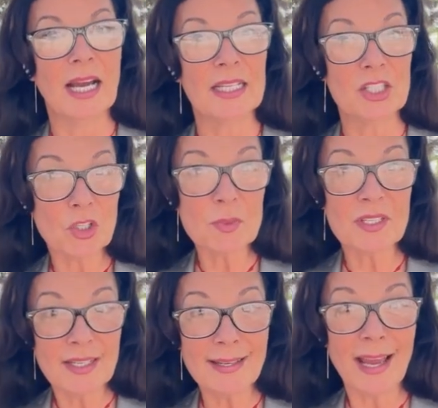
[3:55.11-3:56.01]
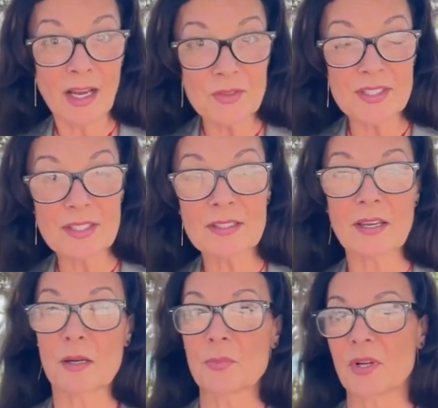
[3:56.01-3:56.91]
And the top selling houses
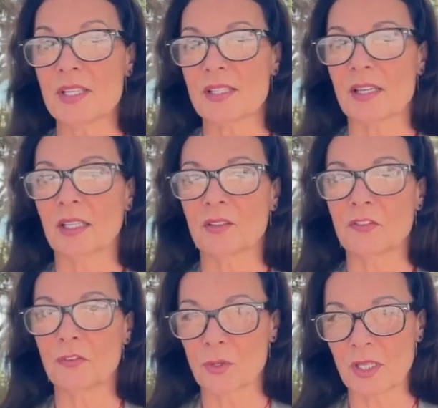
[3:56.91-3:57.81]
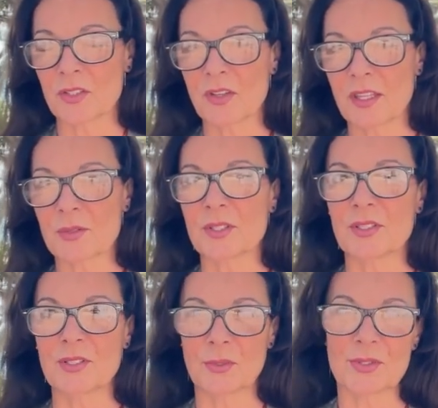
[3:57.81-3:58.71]
are priced under
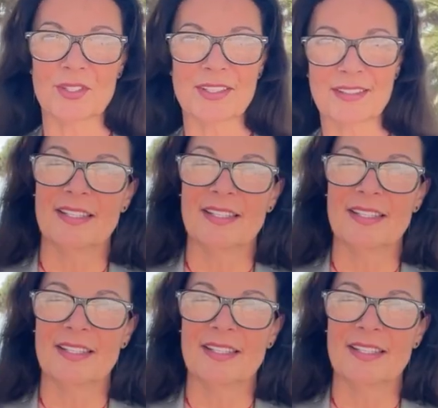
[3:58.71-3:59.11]
400,000 euros.